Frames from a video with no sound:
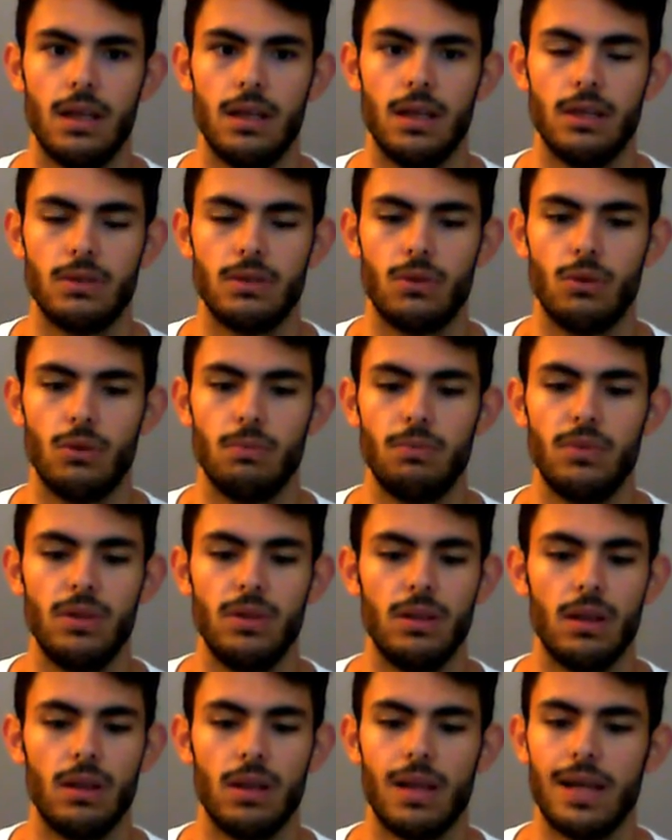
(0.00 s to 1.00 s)
It could
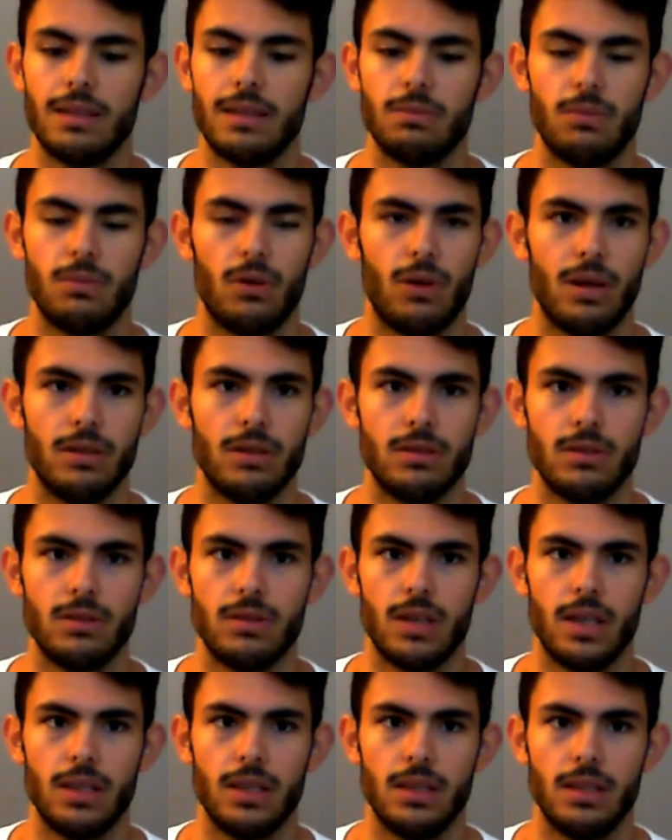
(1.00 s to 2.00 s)
be a lot more
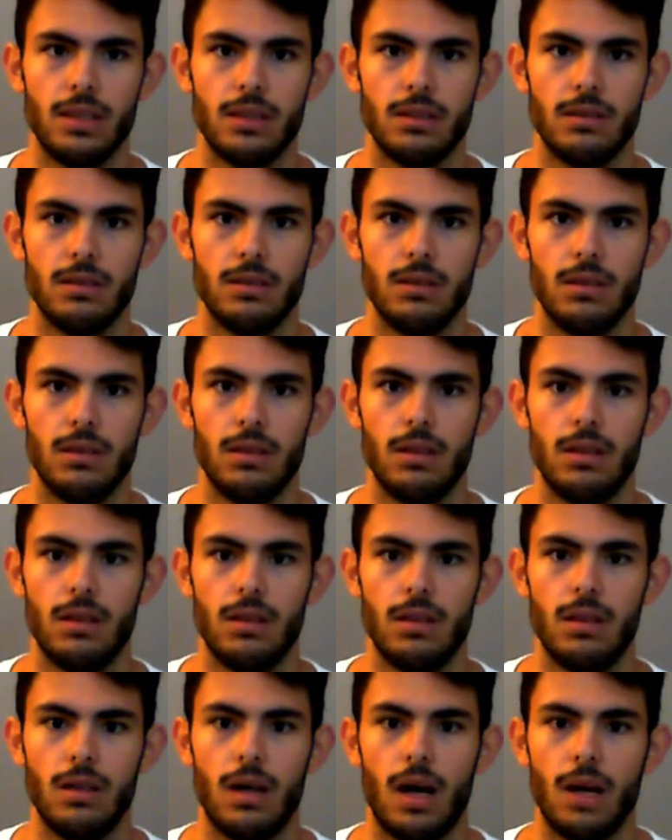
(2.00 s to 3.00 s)
entertaining.
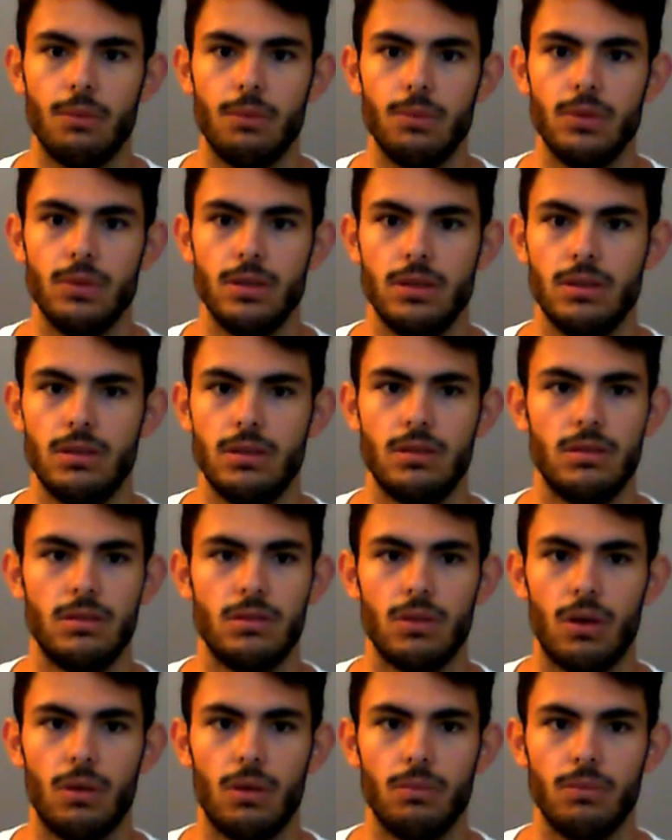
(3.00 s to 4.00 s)
I missed
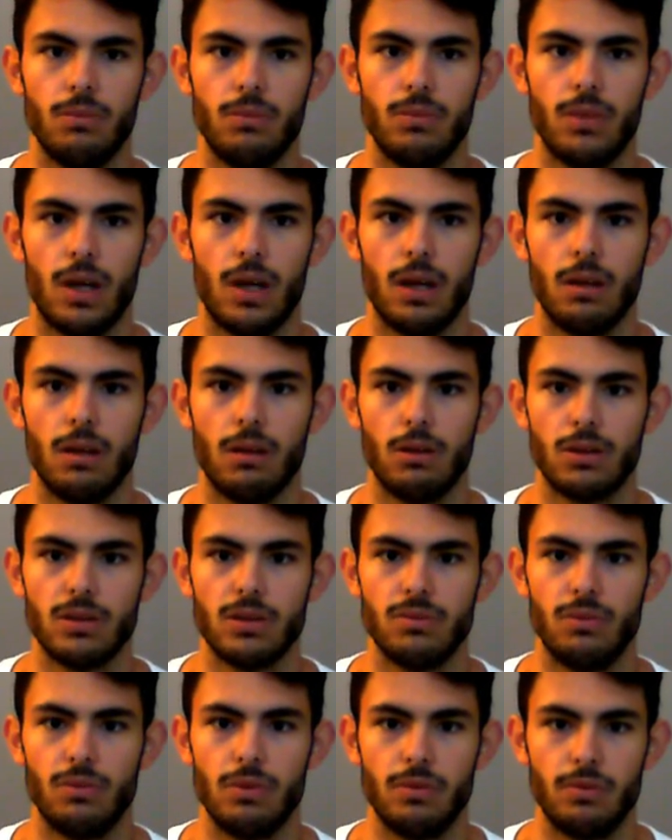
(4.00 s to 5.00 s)
some
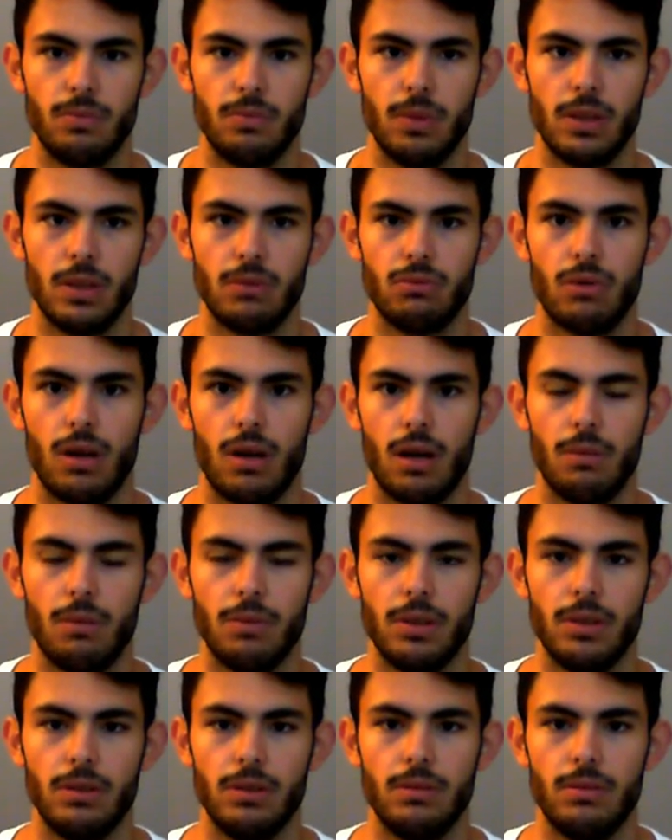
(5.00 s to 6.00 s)
dialogues with Big
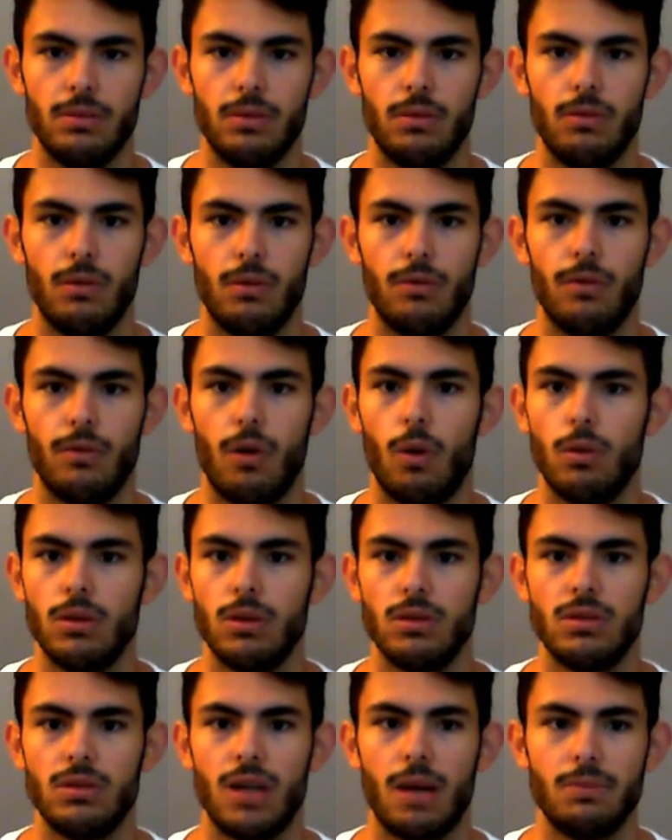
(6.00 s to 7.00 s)
Ramy, with all the
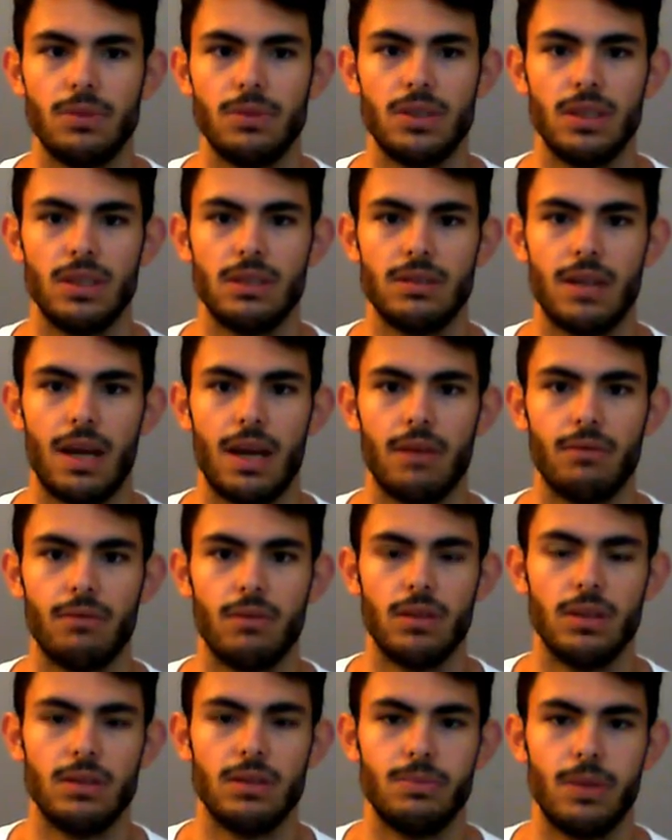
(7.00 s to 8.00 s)
top 6
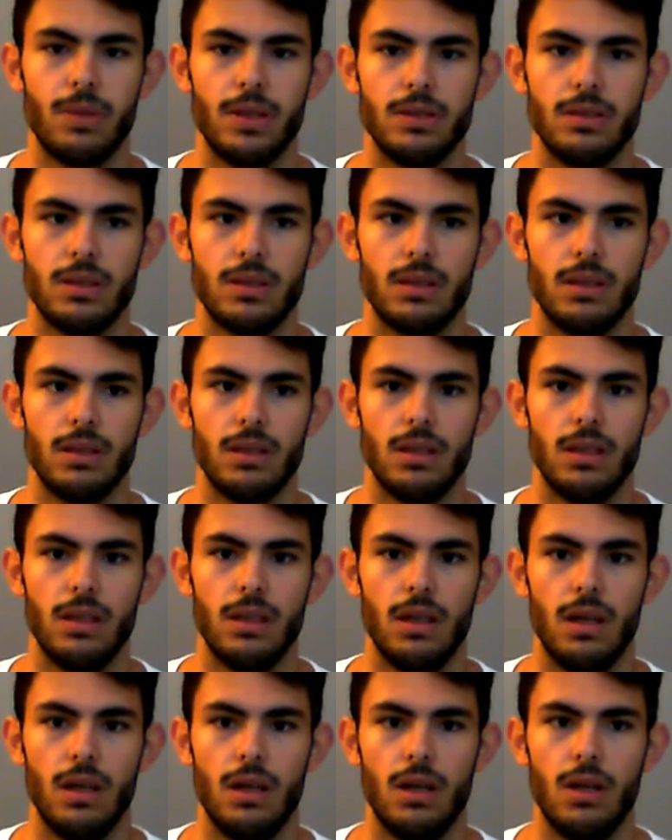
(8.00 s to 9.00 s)
athletes basically.
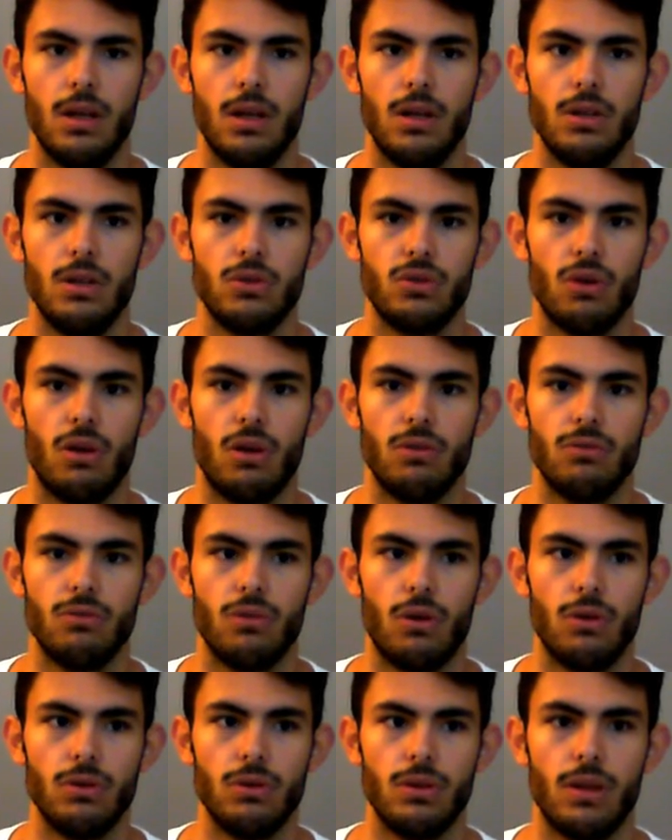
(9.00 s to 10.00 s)
Sean
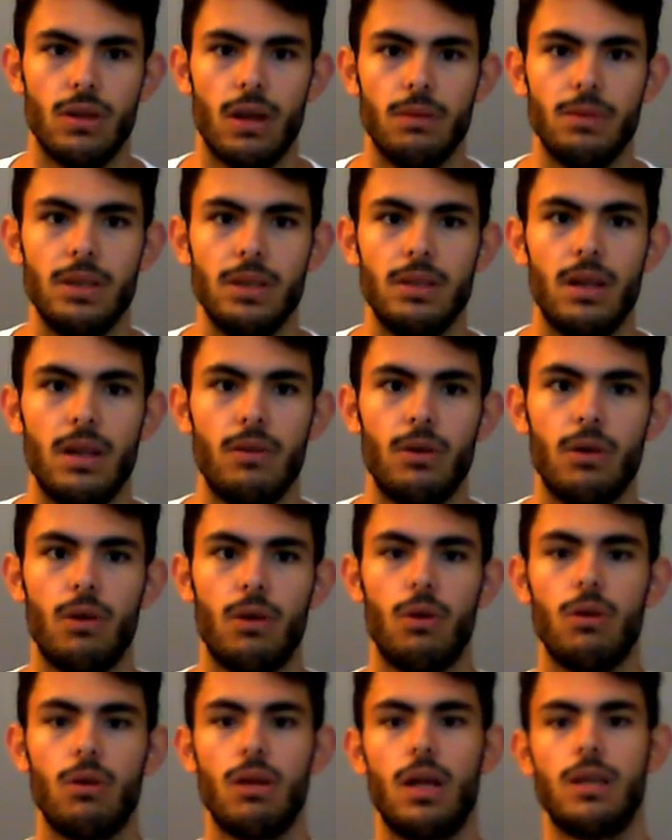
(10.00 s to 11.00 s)
Roden, I mean, they were
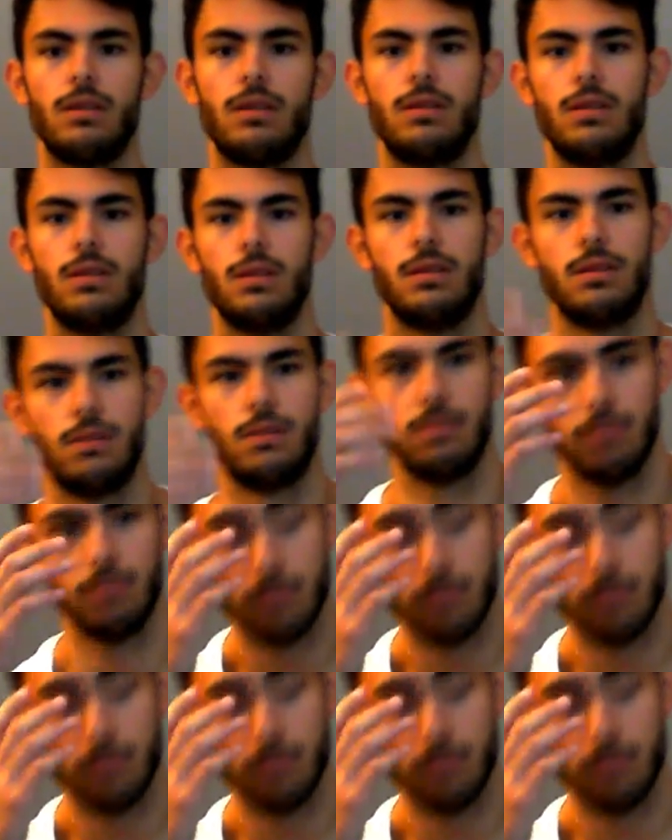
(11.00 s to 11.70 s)
all like this.